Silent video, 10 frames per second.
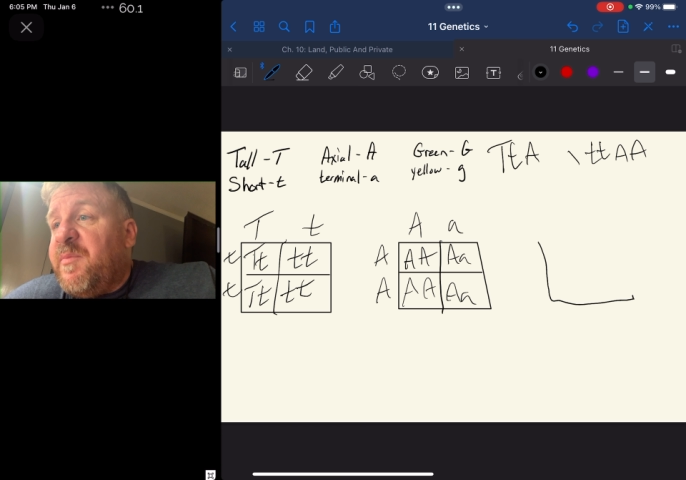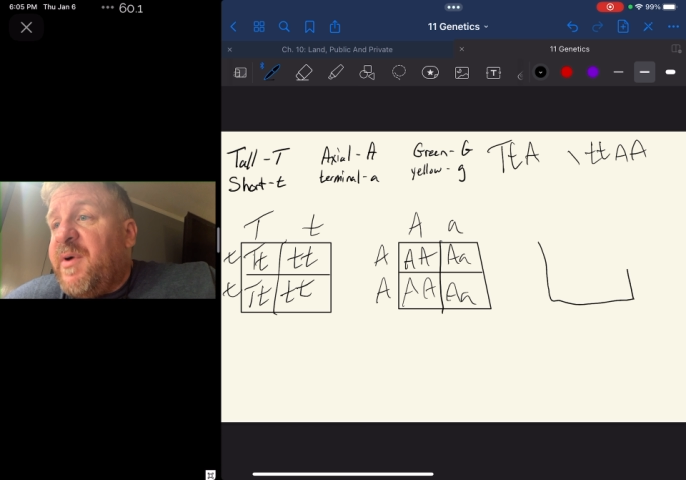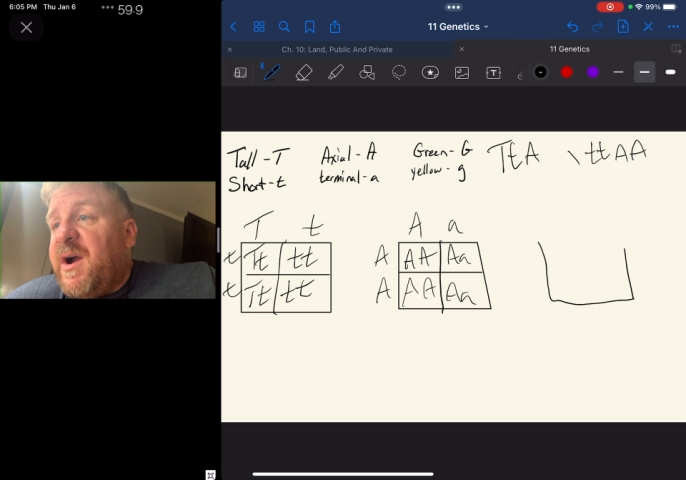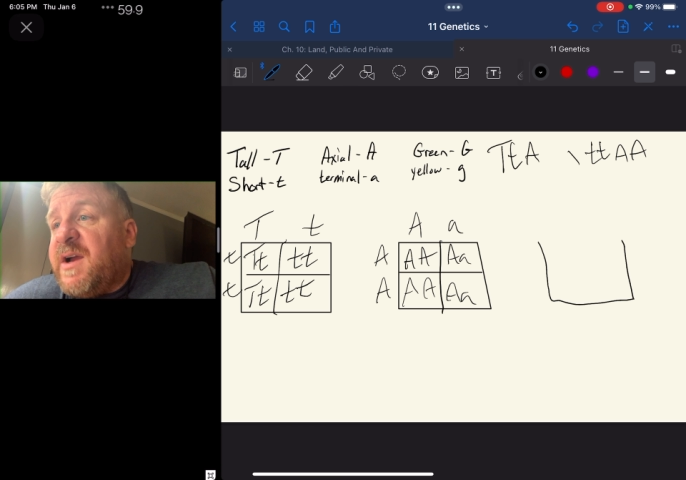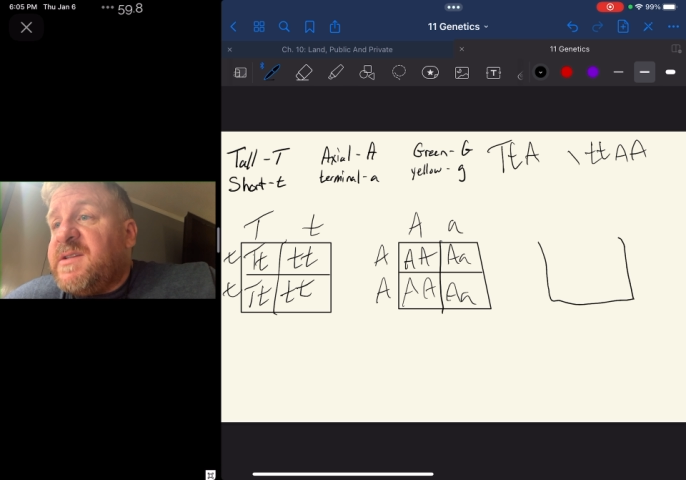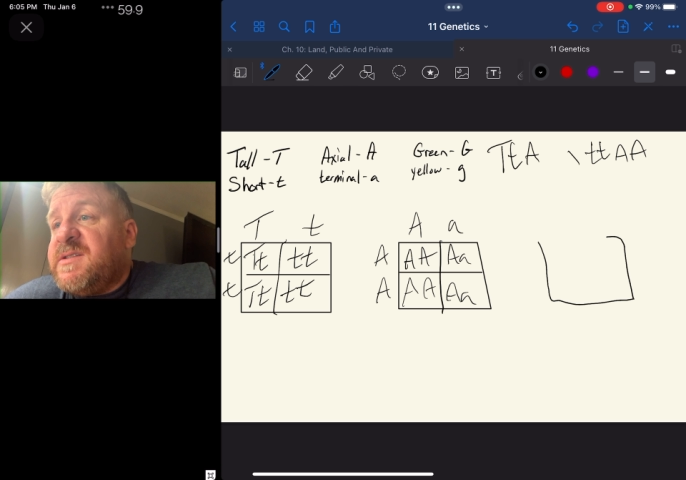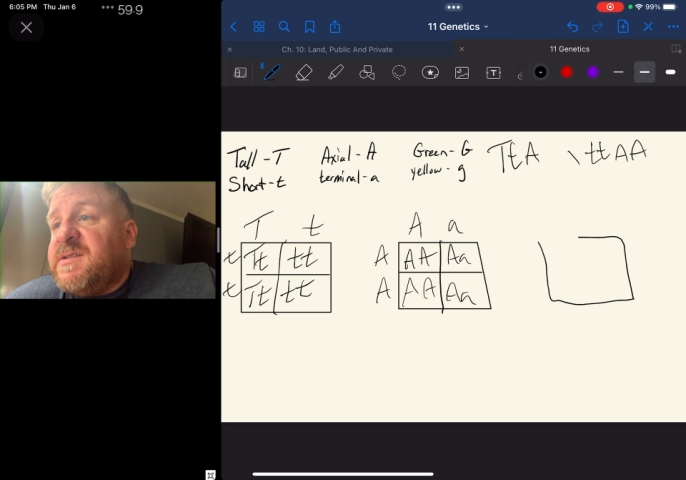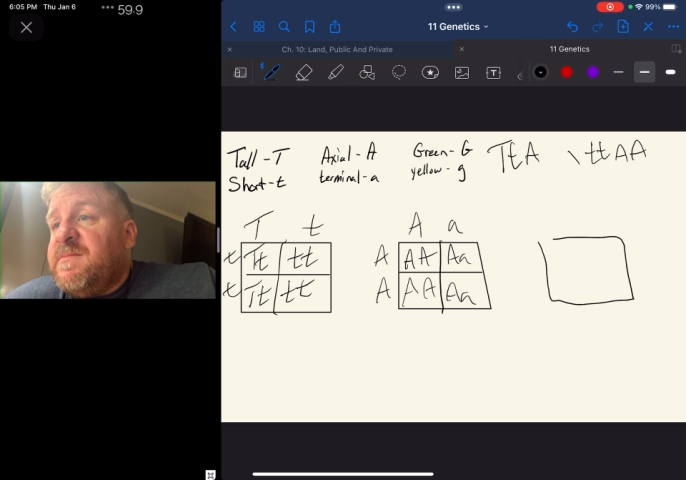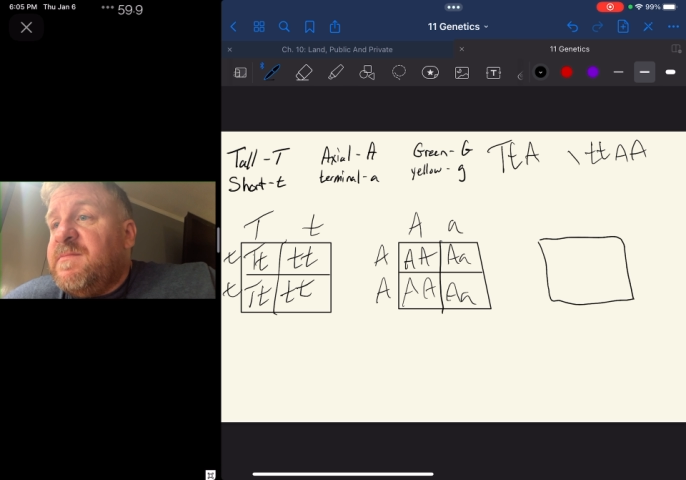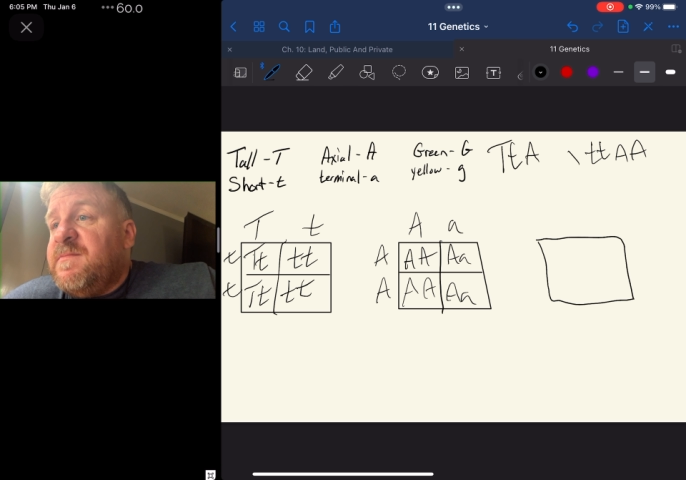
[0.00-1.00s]

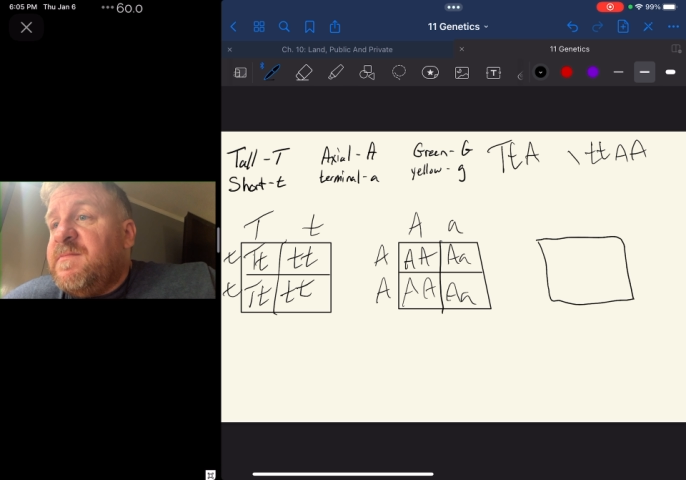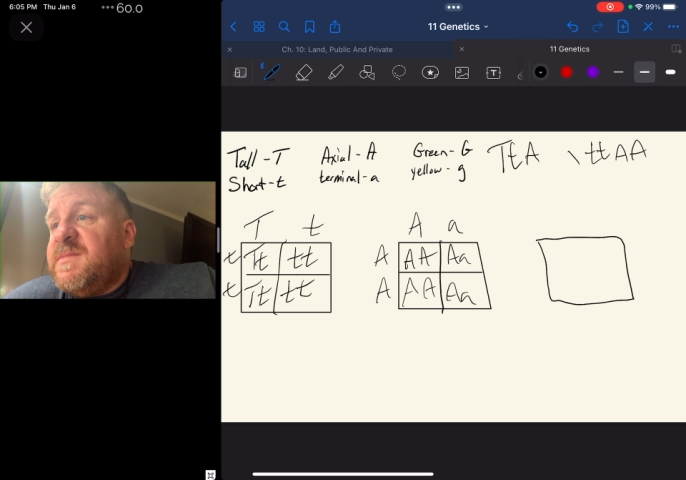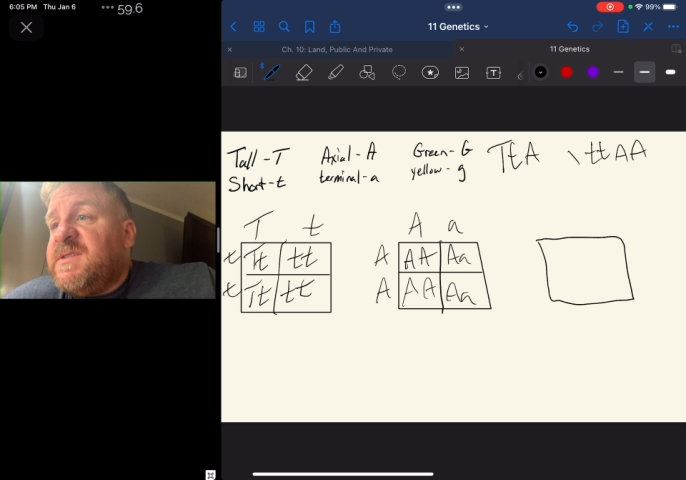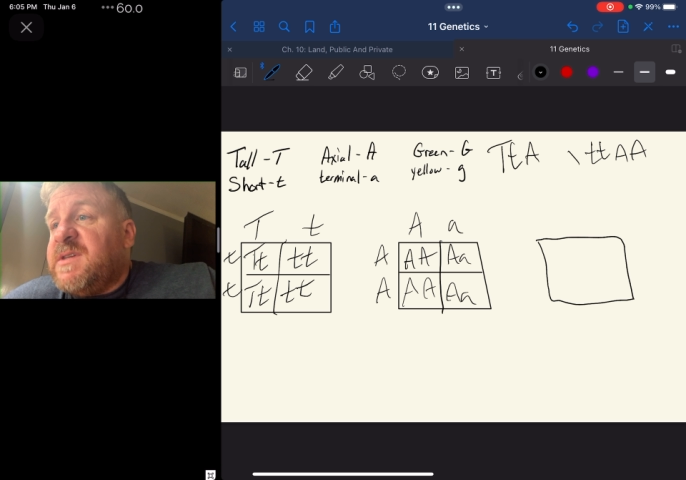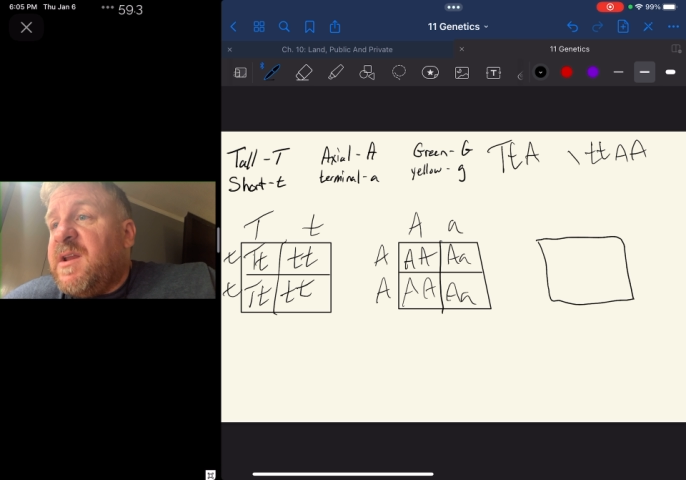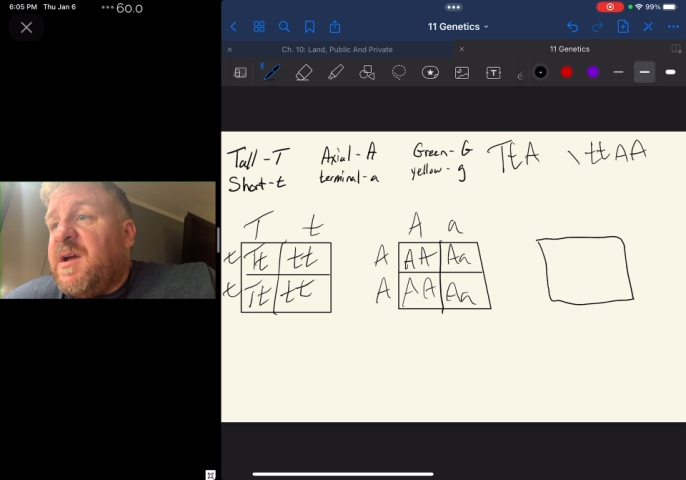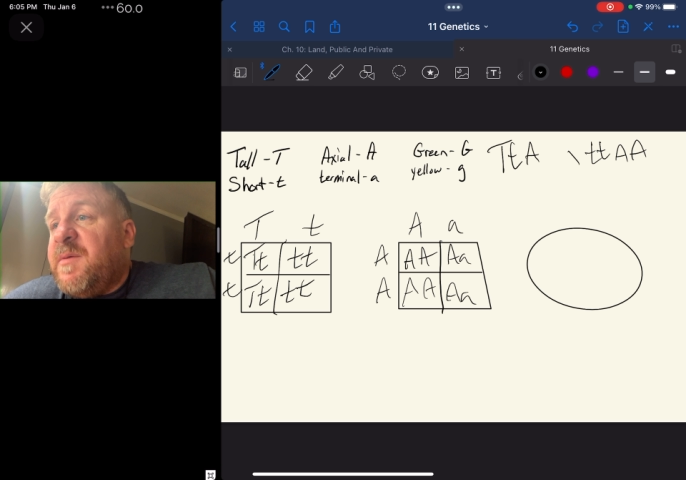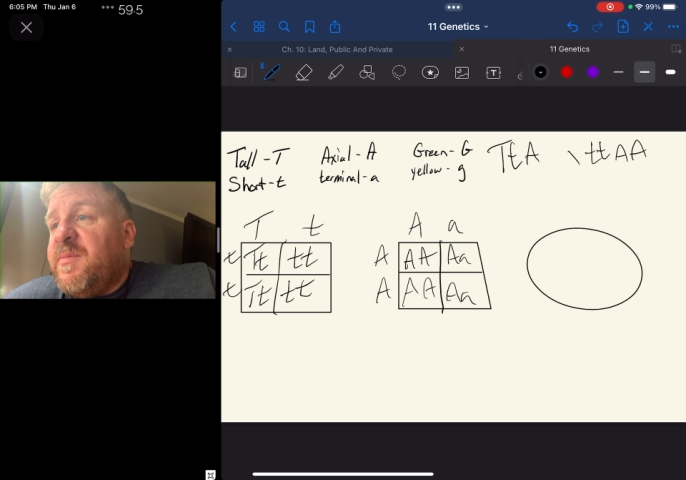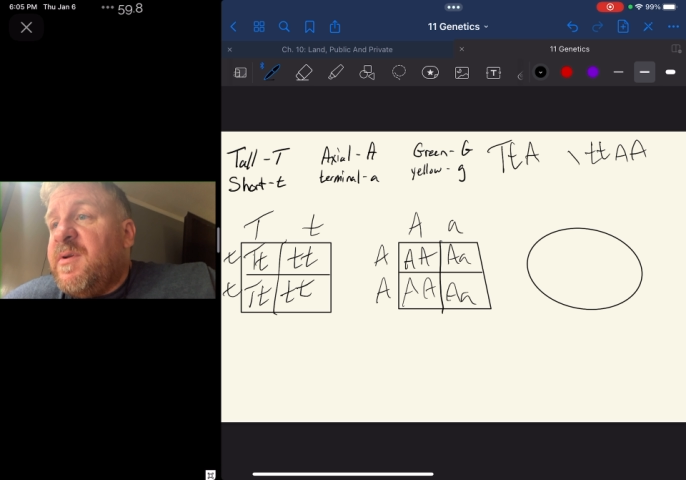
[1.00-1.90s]
box set up.